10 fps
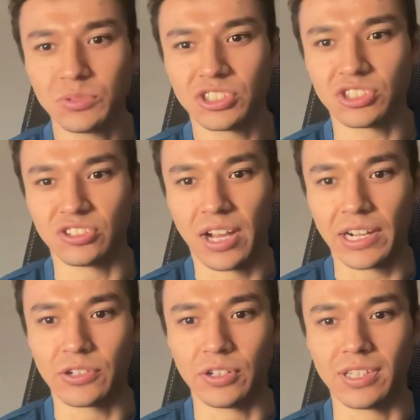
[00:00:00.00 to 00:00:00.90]
one's just
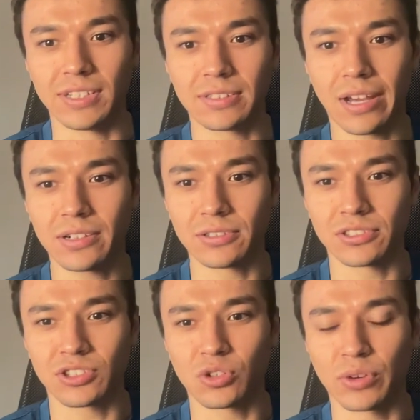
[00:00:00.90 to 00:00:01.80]
not good. The attire
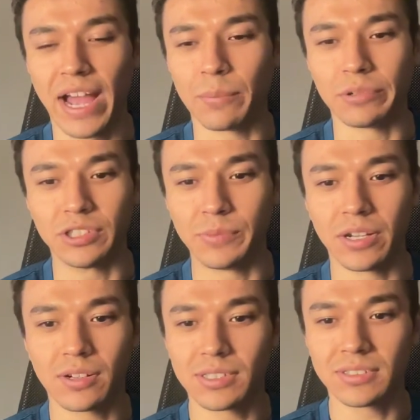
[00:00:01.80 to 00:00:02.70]
is crap. To
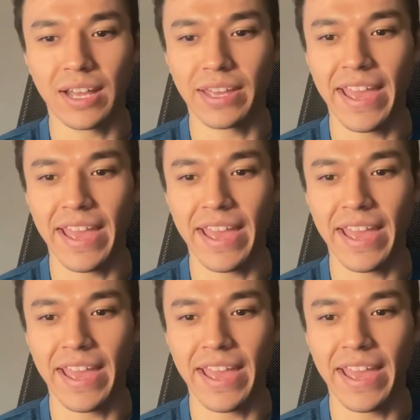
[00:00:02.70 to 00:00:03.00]
be honest, I